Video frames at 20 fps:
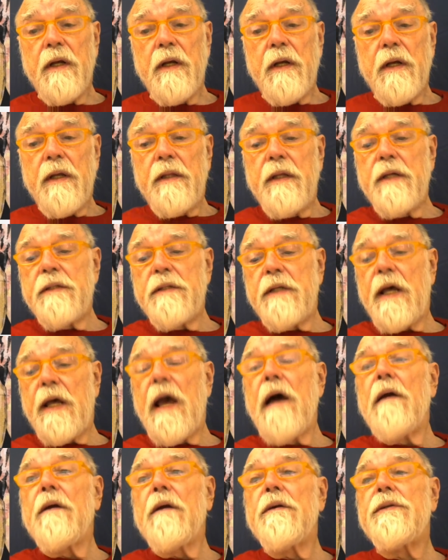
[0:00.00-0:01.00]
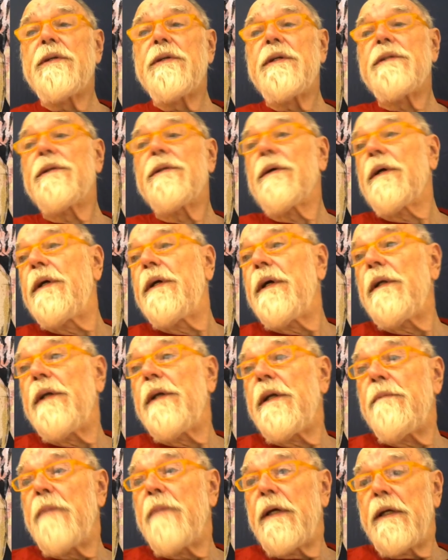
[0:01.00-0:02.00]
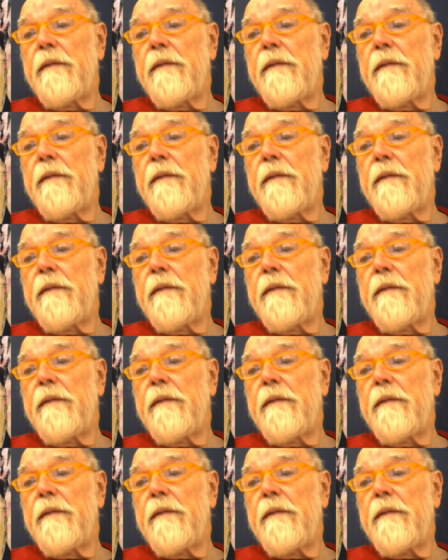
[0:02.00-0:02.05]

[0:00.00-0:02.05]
These allergies are killing me.